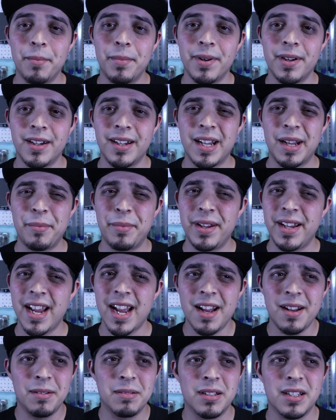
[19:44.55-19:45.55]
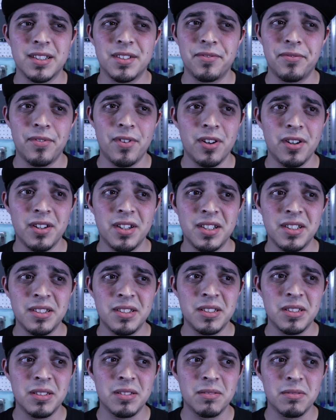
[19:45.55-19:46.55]
But I mean, yeah, as far
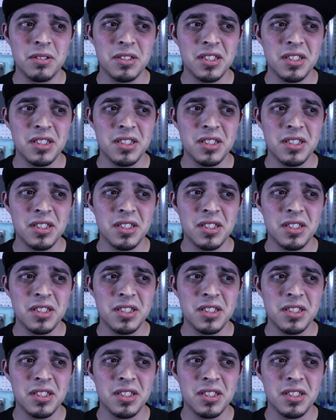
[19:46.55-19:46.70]
as